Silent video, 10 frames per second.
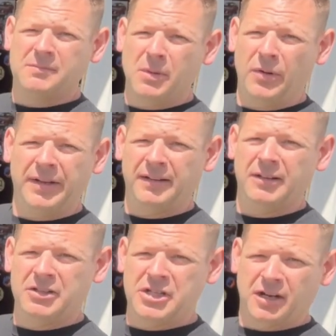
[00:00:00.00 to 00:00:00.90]
molding,
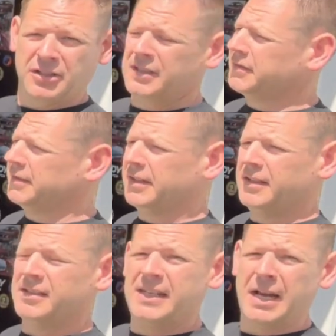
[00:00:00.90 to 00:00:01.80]
they're junk. Just
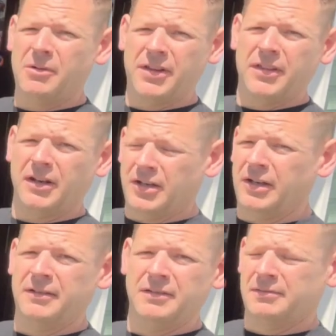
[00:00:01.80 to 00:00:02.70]
stay with a
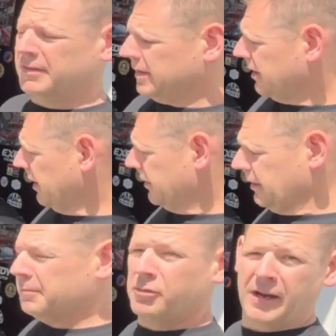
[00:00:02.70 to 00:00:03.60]
good
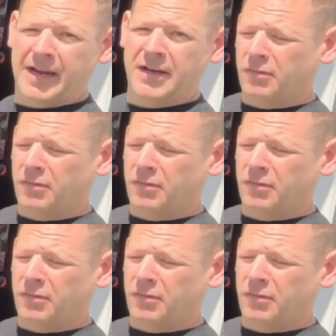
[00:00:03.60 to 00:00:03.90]
brand